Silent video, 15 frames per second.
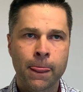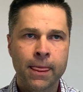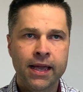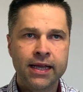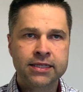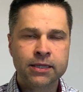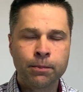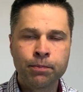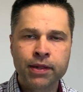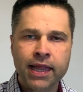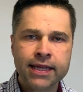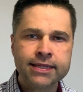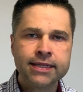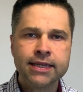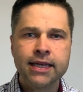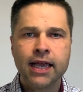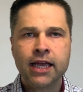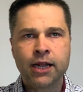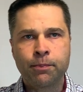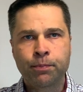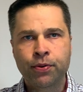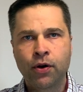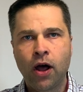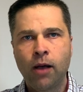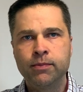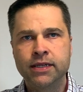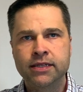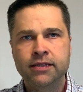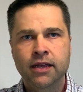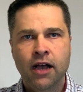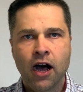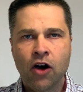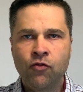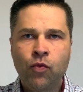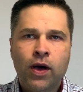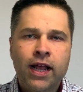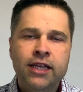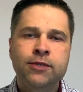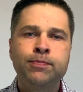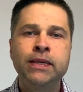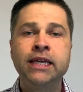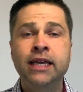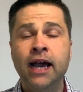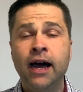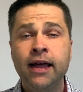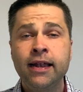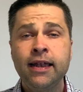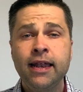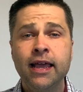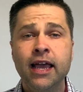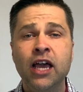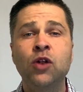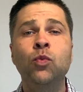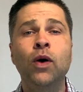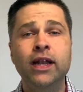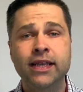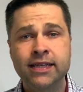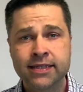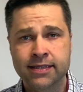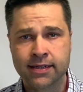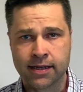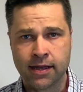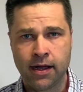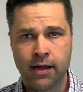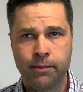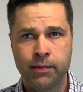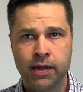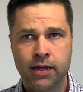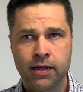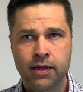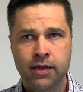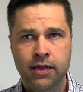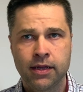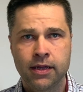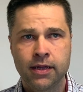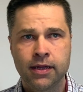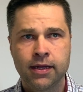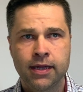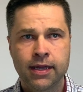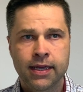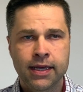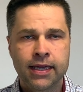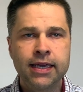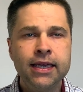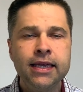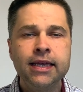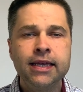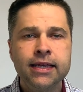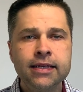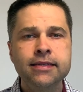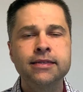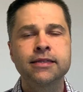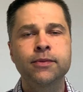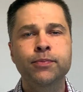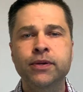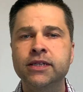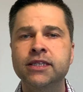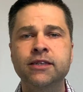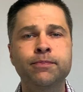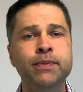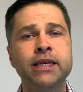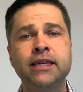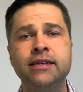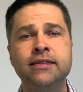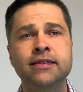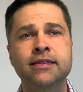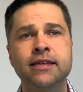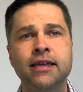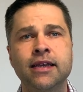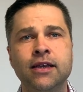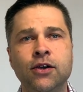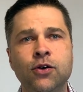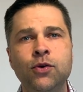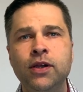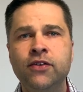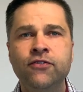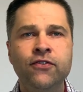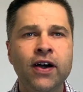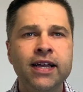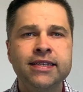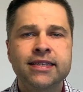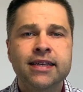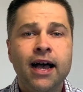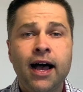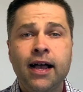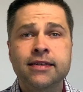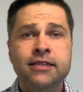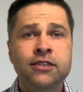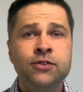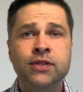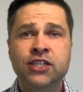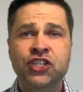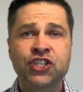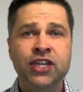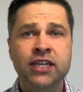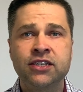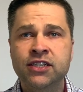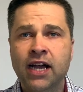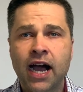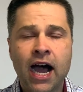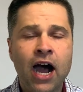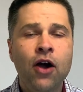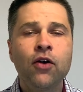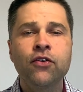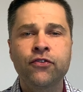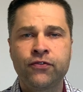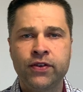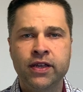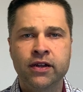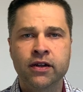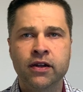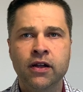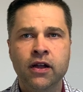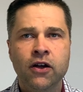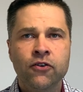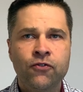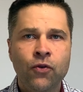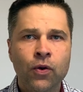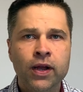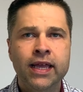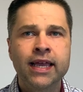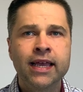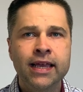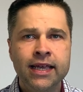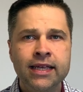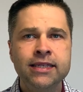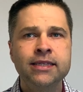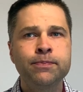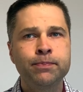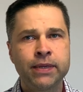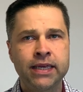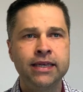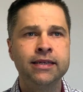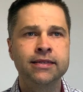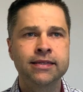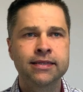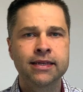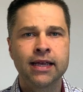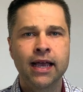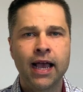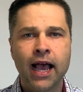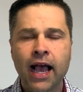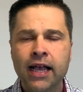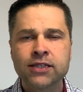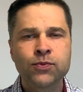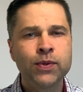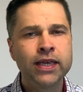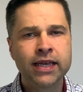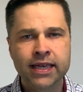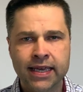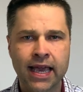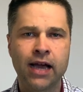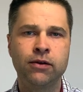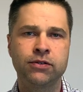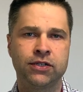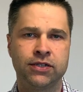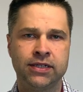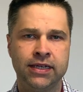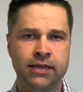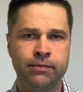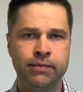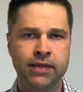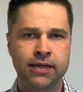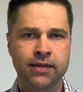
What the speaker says: It's a blessing and a promise of what has begun and what is to come. He is the Prince of Peace, who invites us to exchange our fear for his peace as we encounter him.